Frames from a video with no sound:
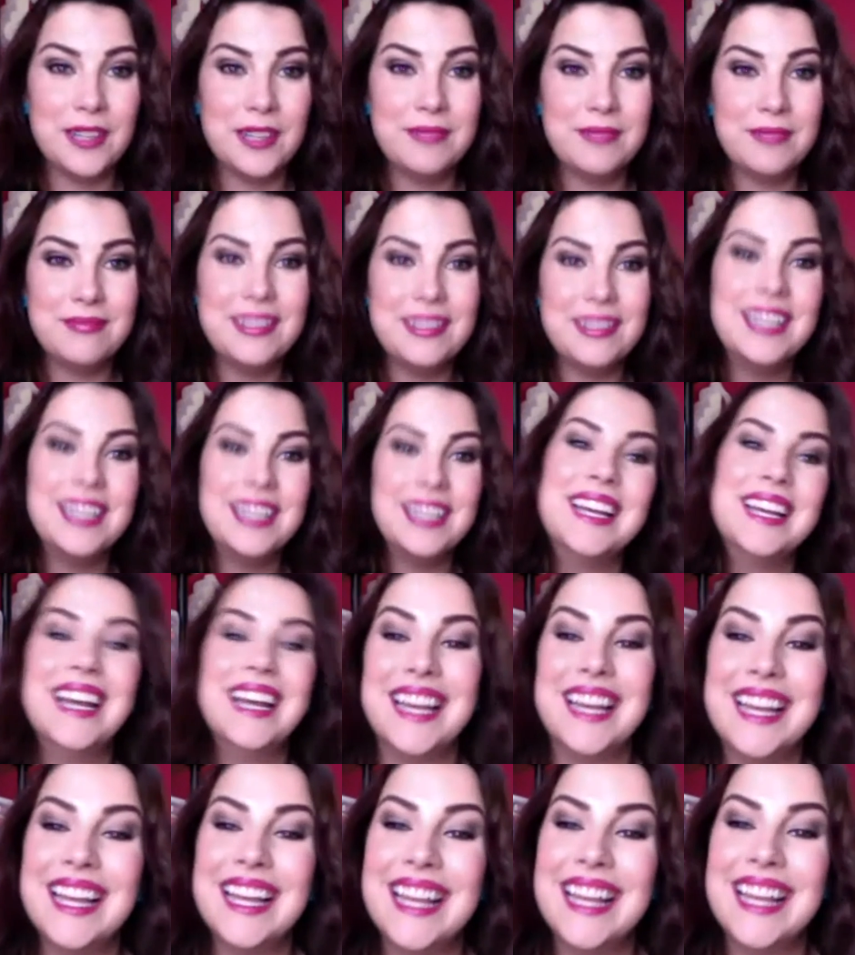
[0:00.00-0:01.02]
it.
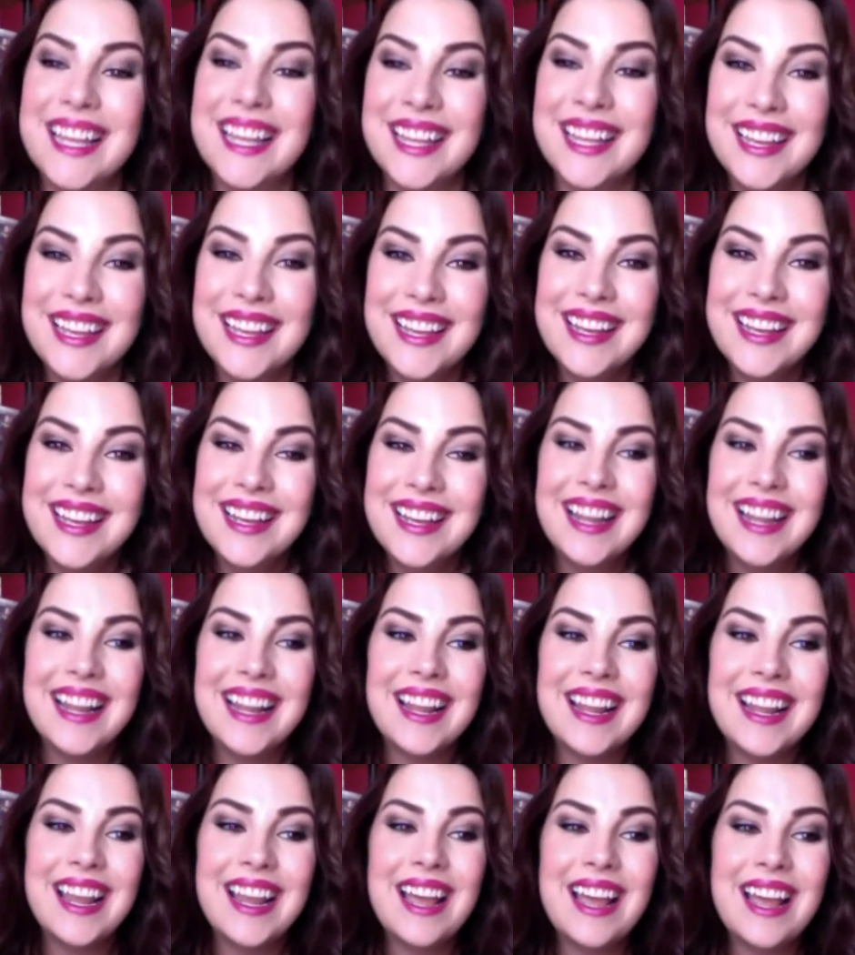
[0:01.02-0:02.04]

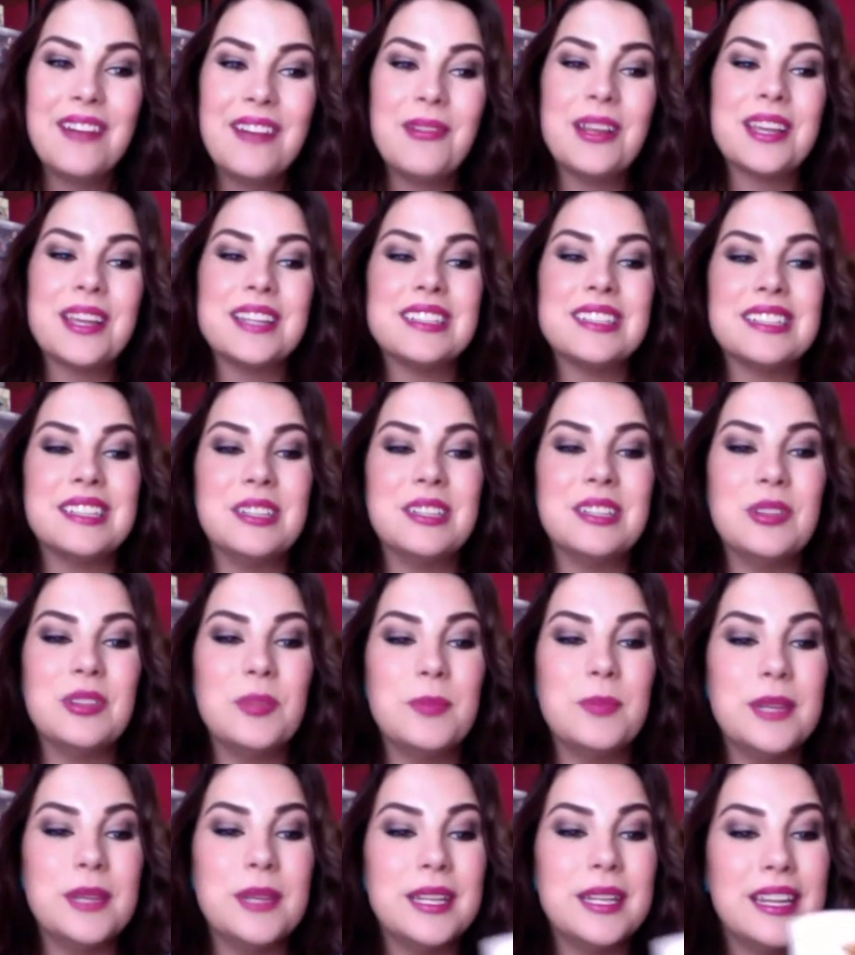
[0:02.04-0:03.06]
And we
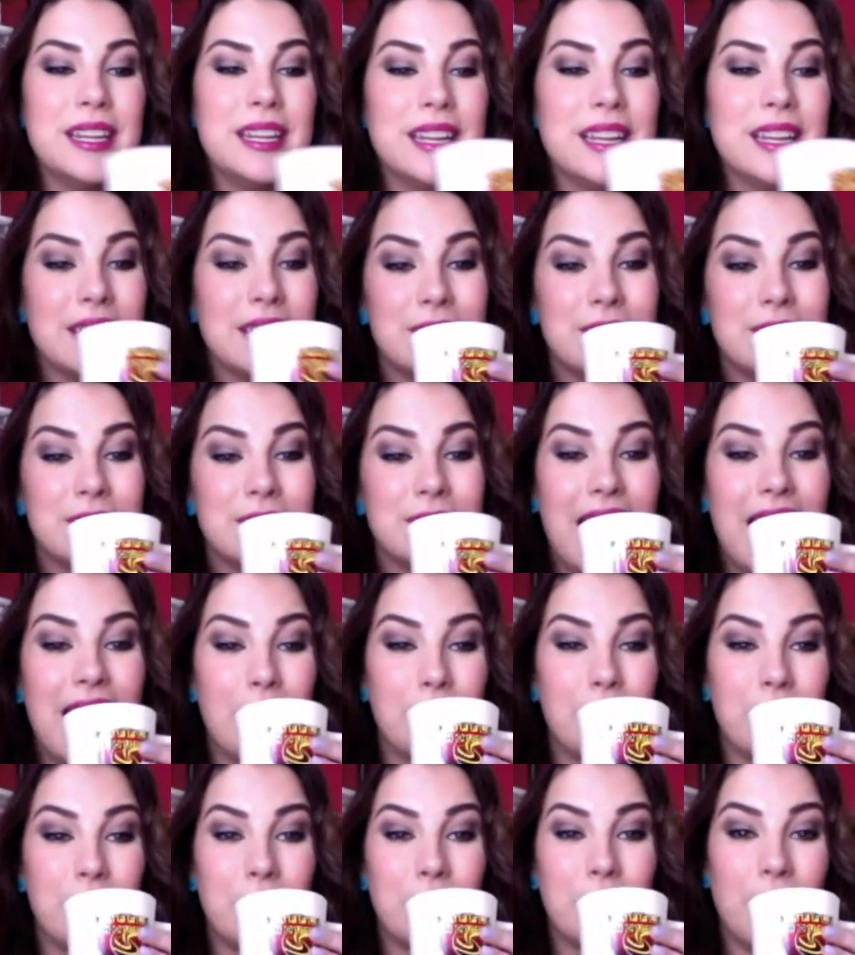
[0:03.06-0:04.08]
continue being
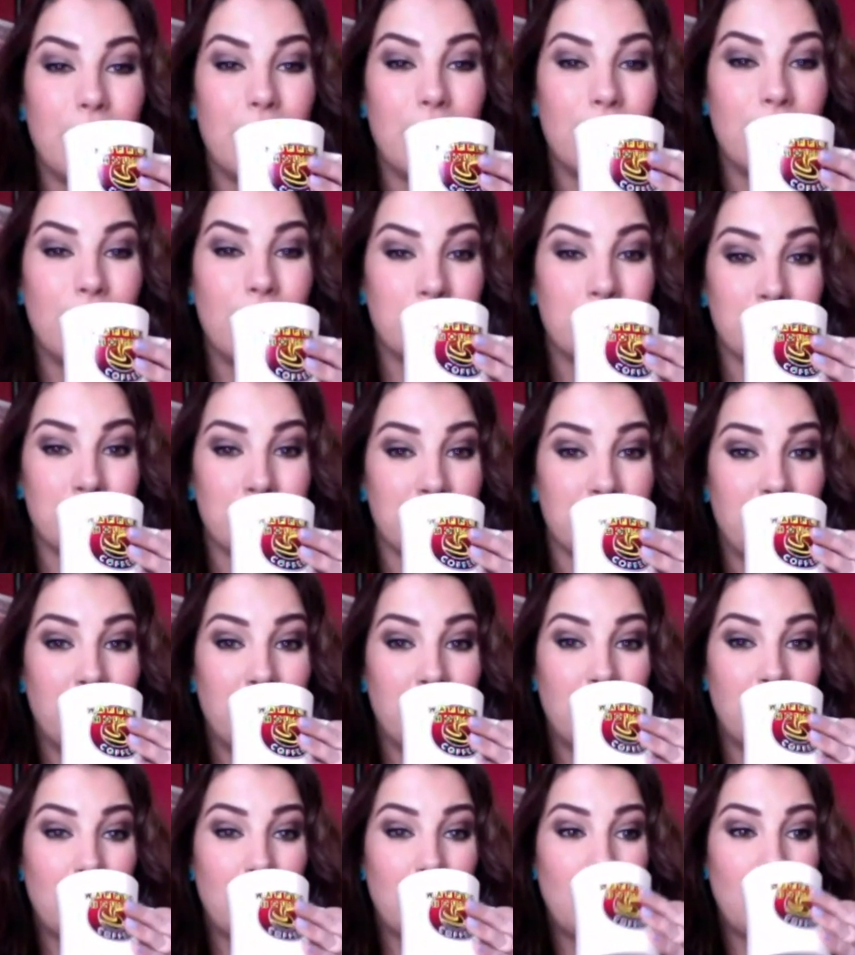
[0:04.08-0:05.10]
happy about what we're
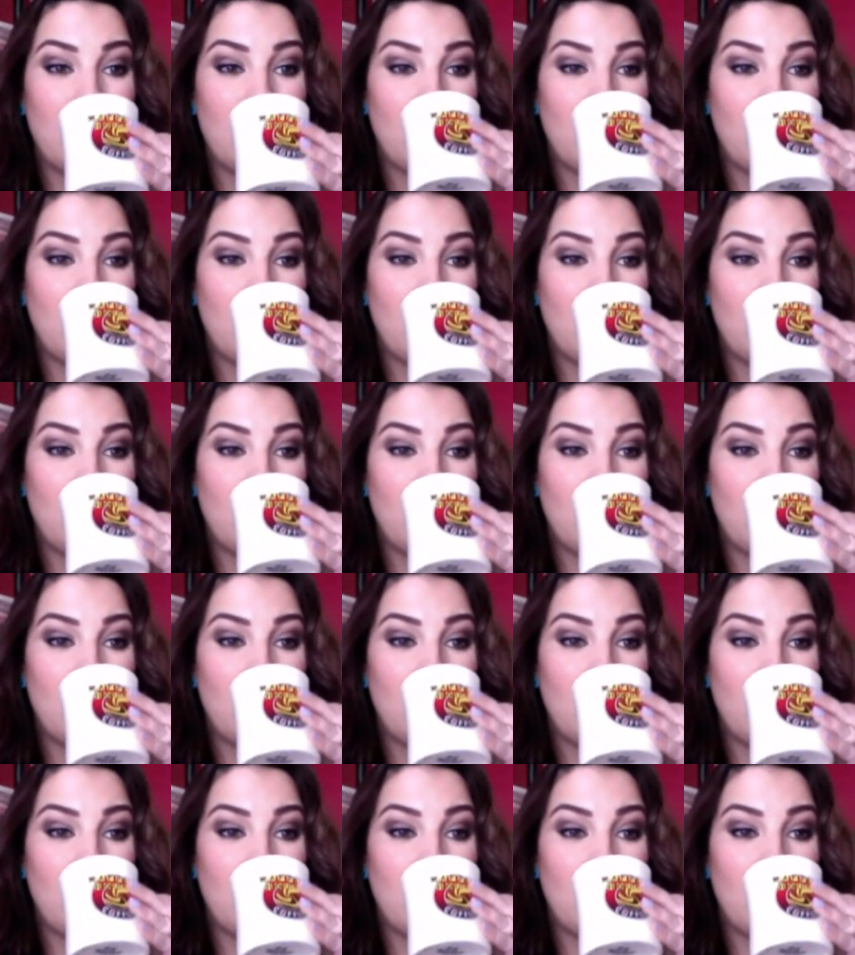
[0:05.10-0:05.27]
doing.